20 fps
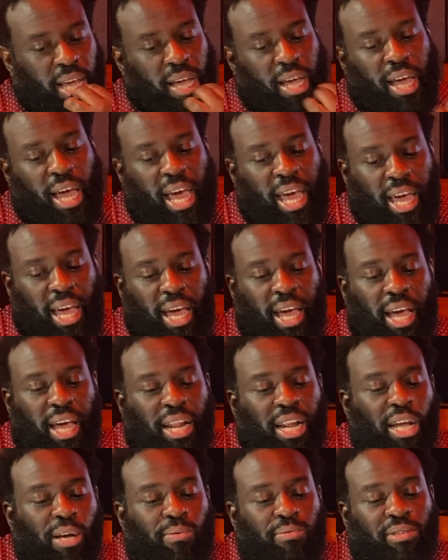
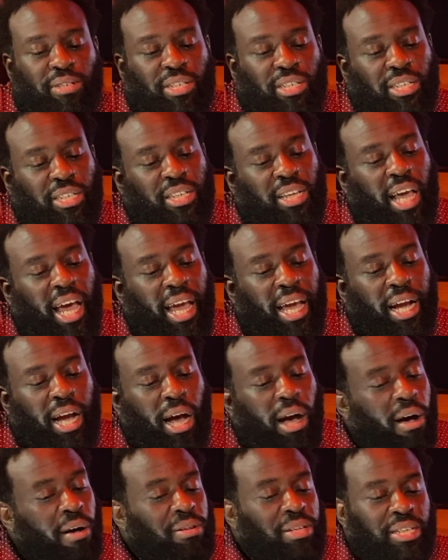and it was just like,
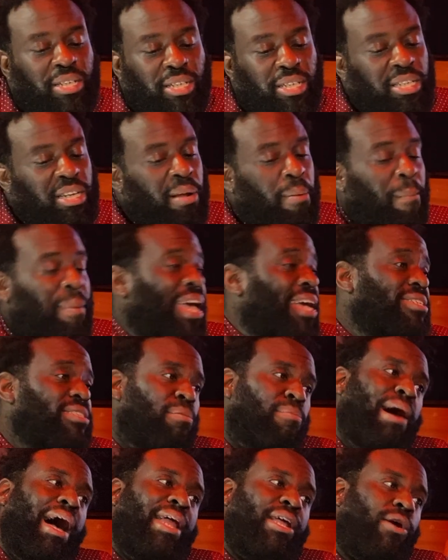oh, this is an amazing
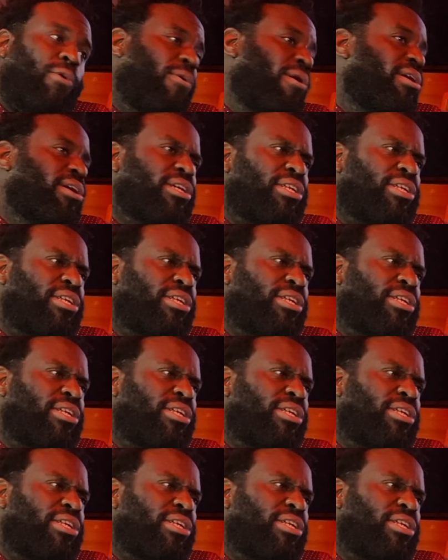body of work,